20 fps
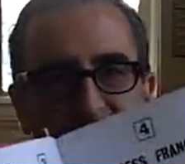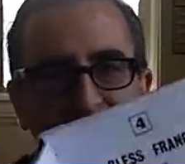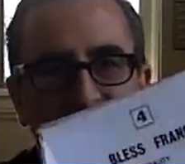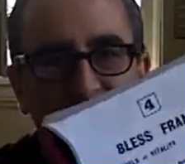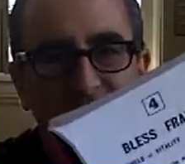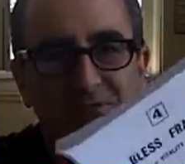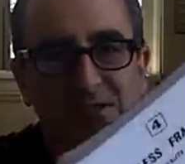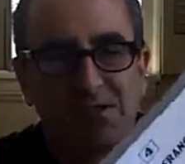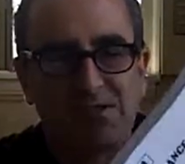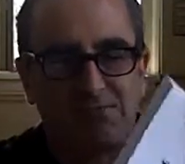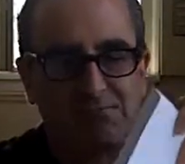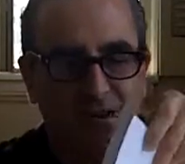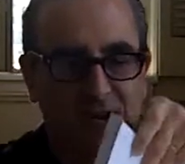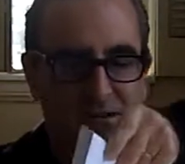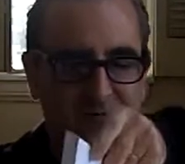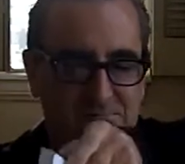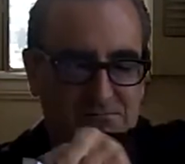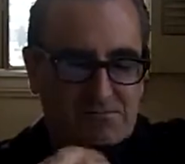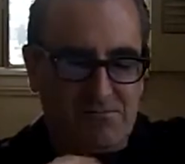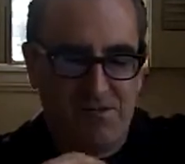it's kind
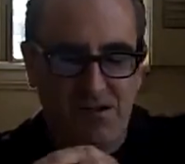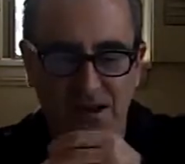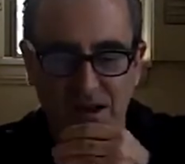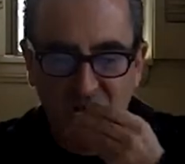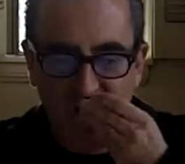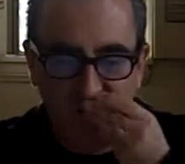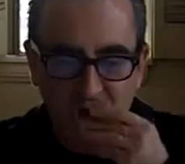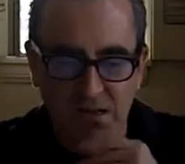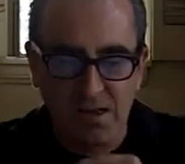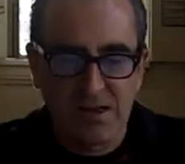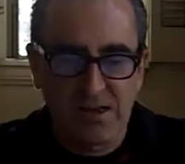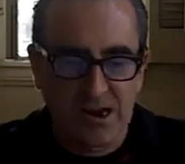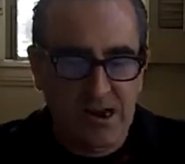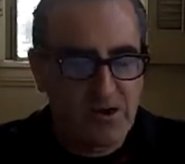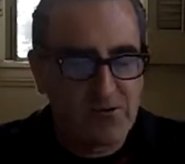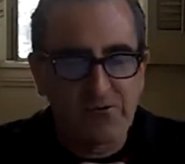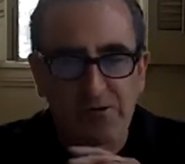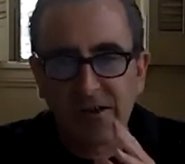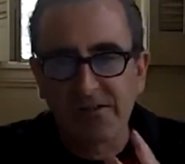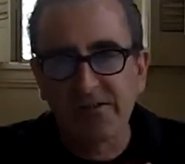of
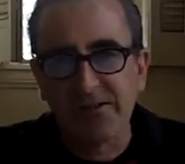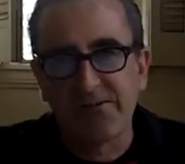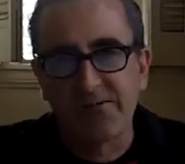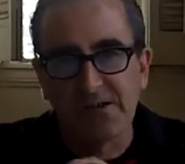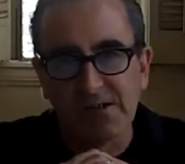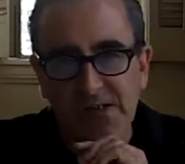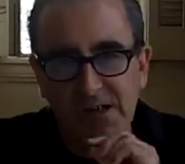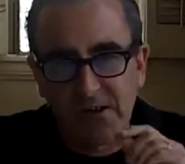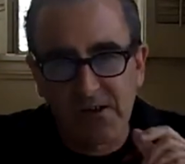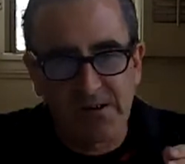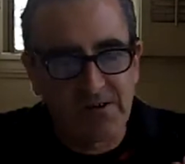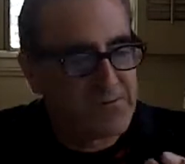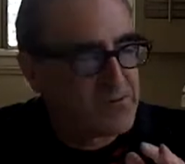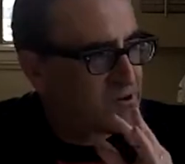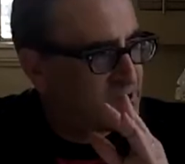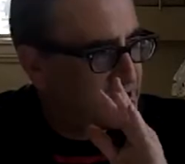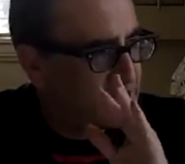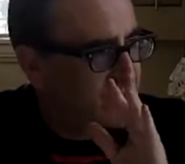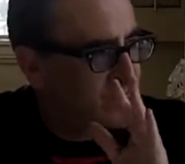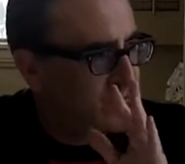hairdresser. If
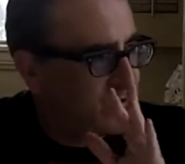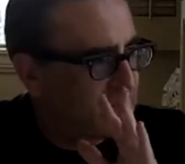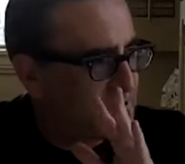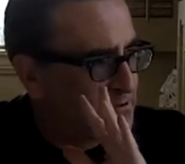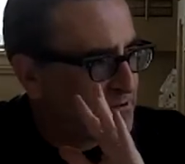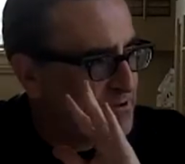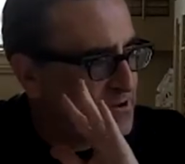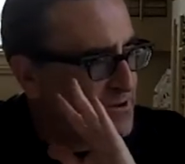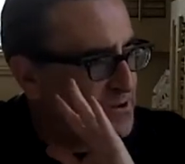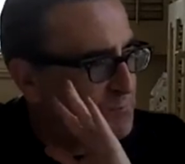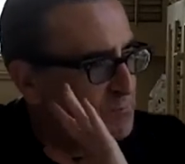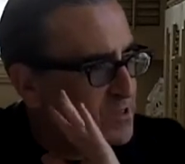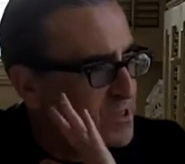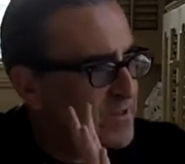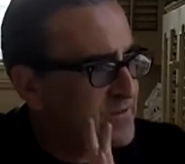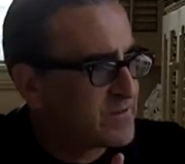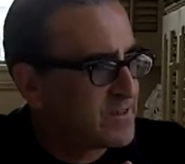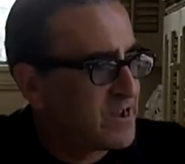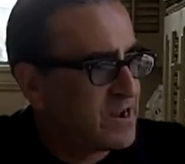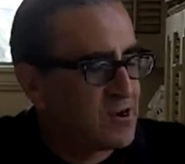you're going to
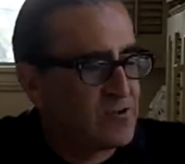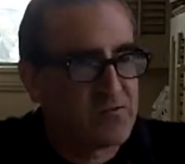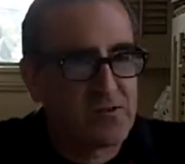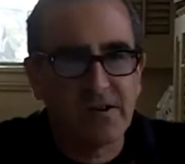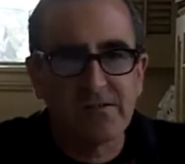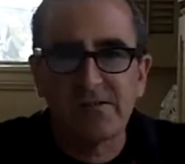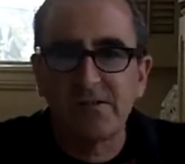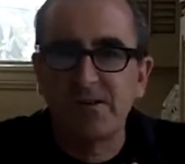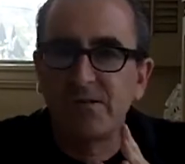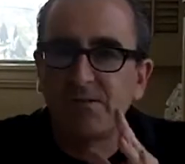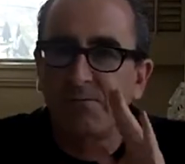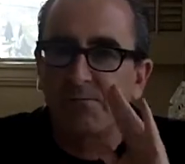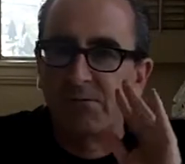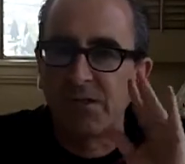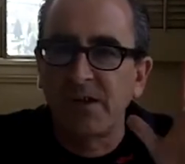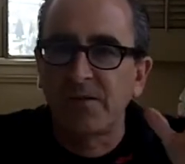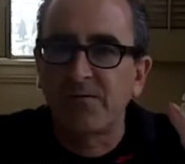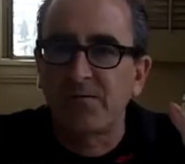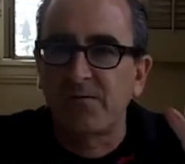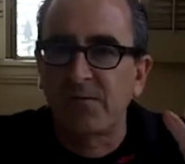bless the hairdresser and
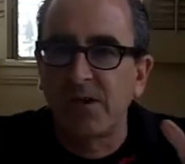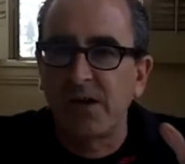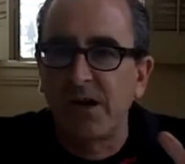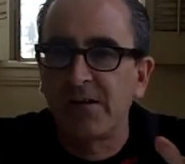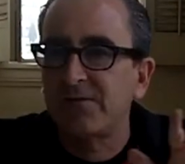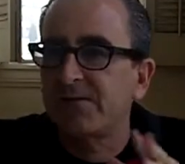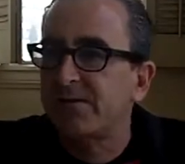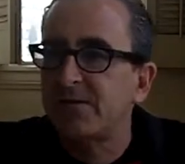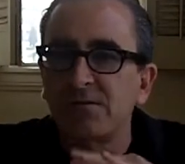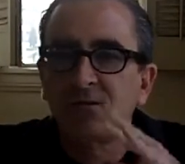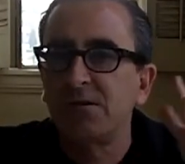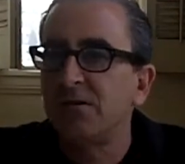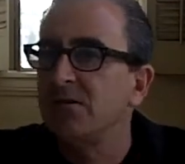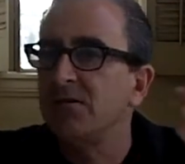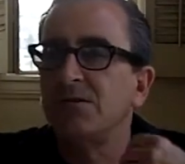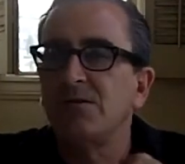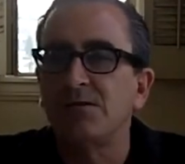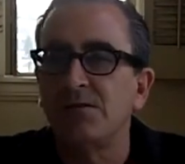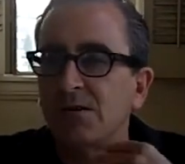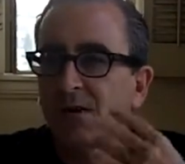bless France,
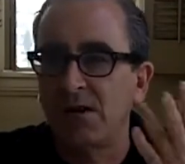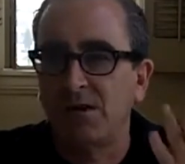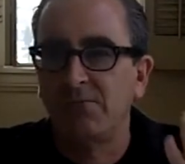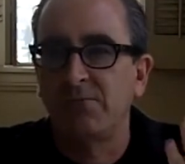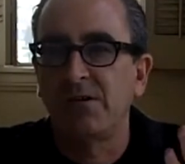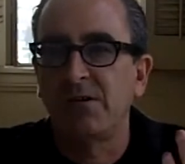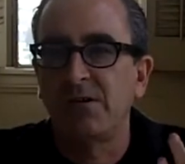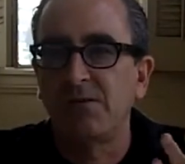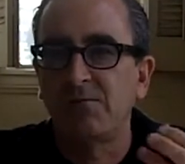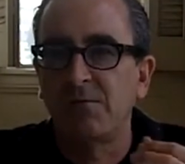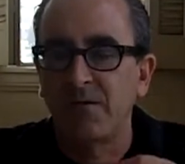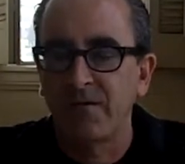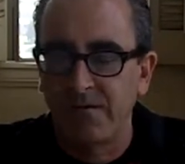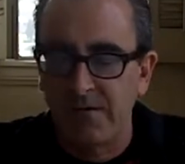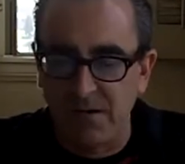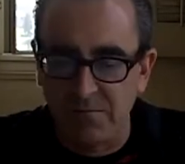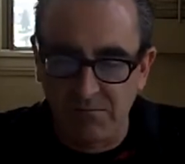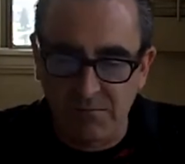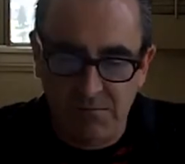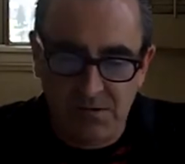I'm there with
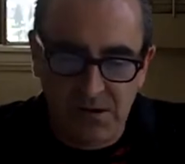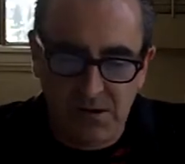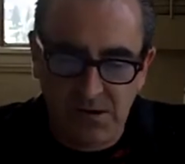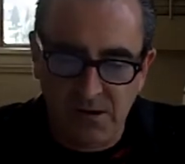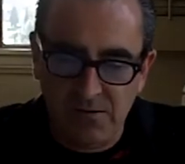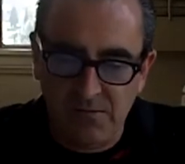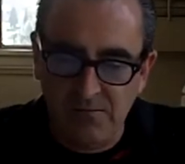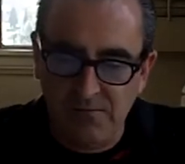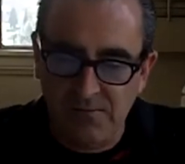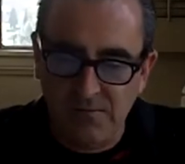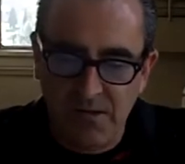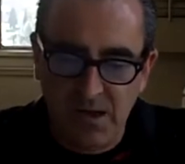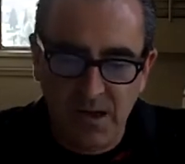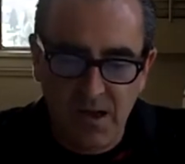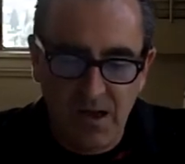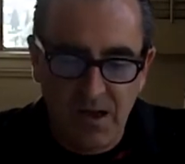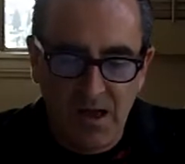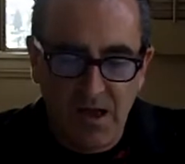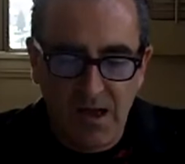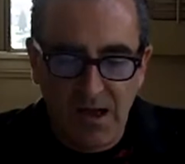them. You know.
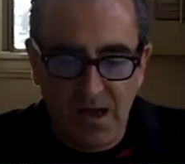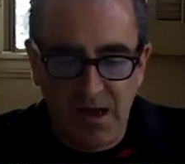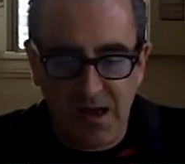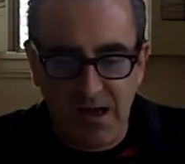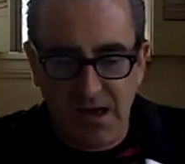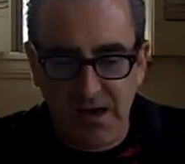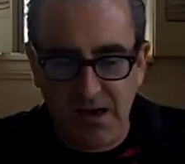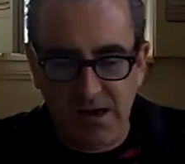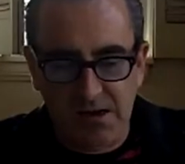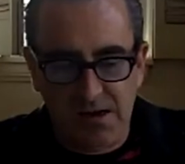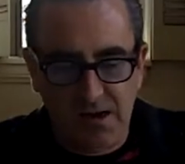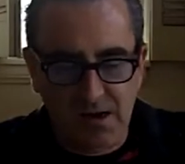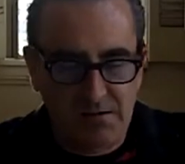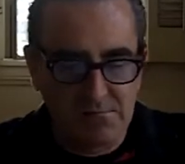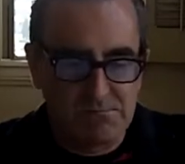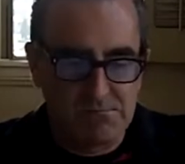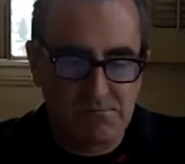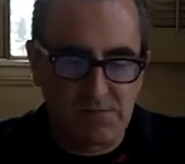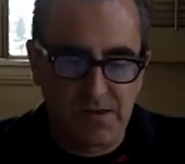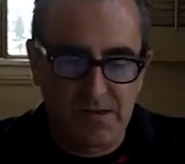And
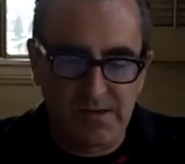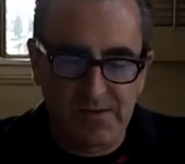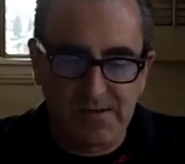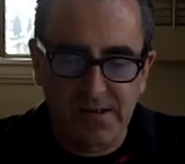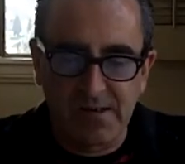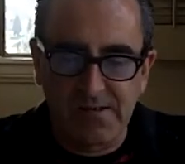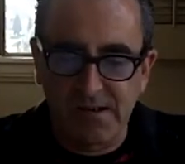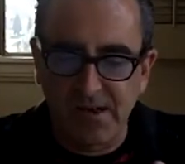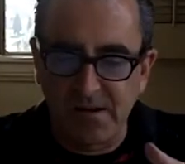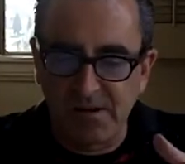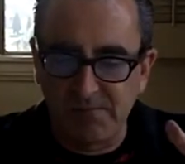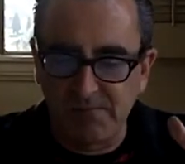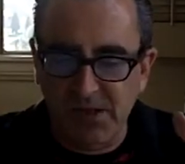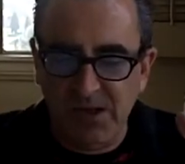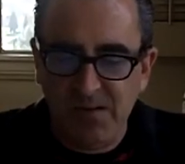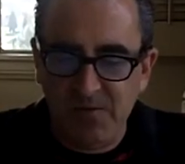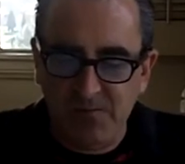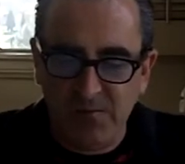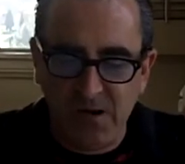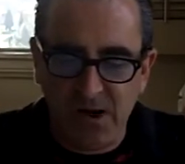they said, like,
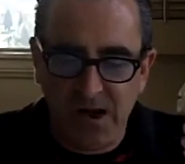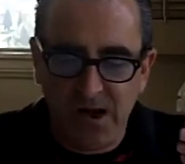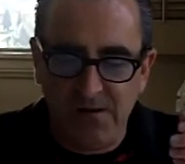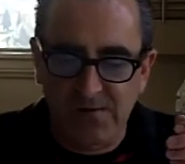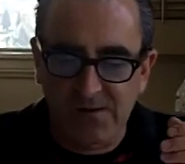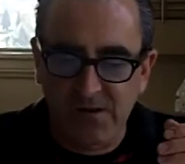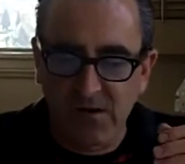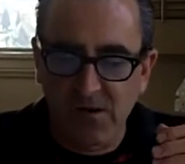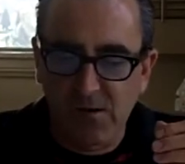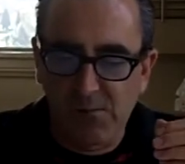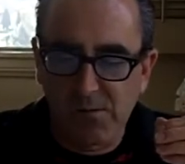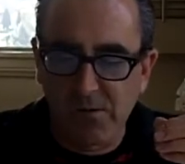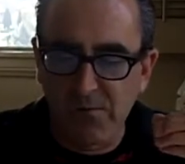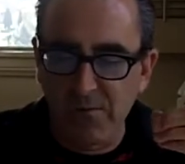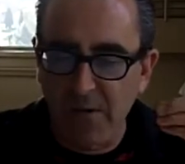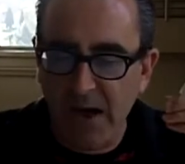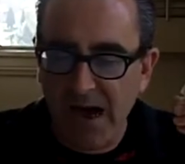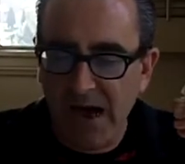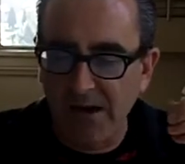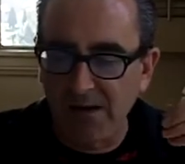bless France, home
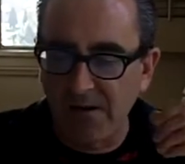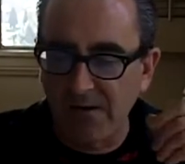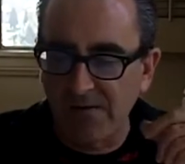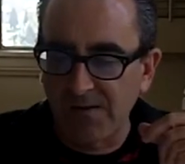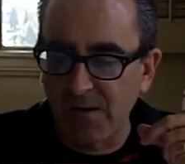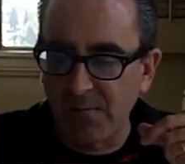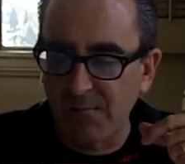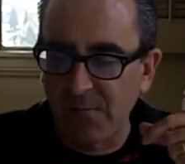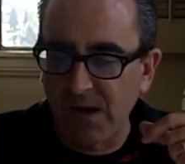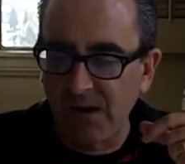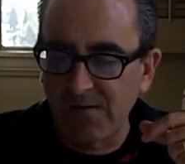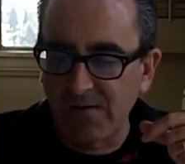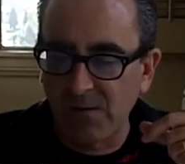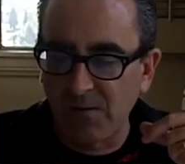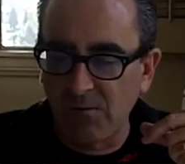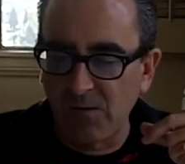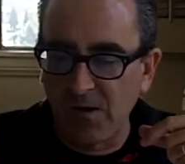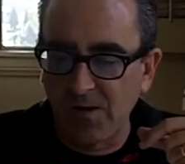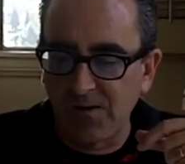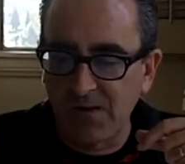of manners, the best, the
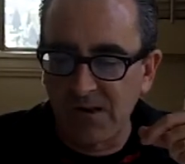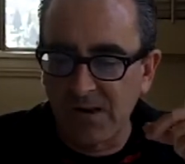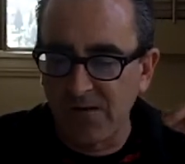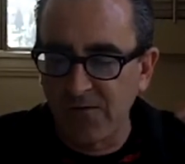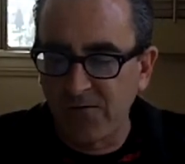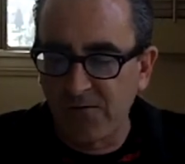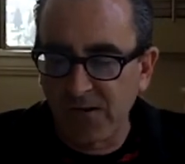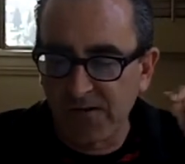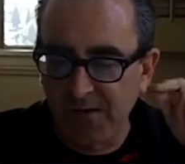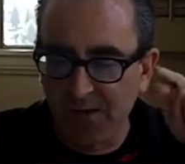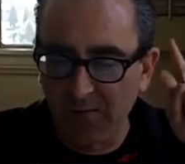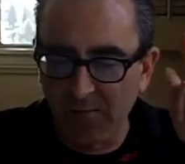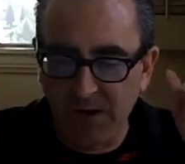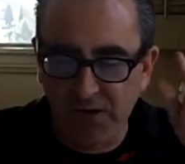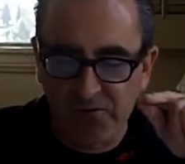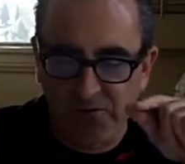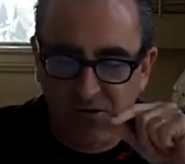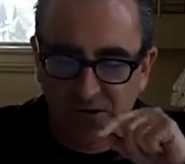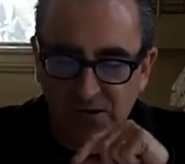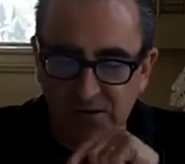worst, and interesting
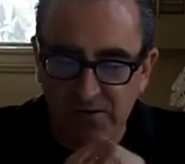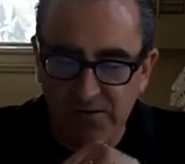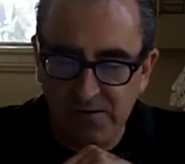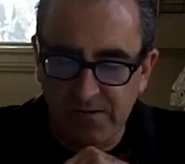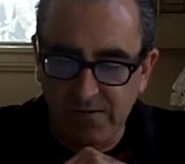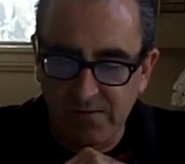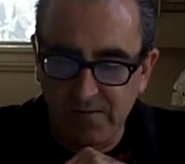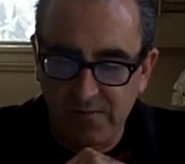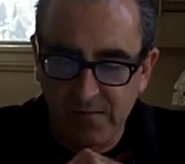mixtures.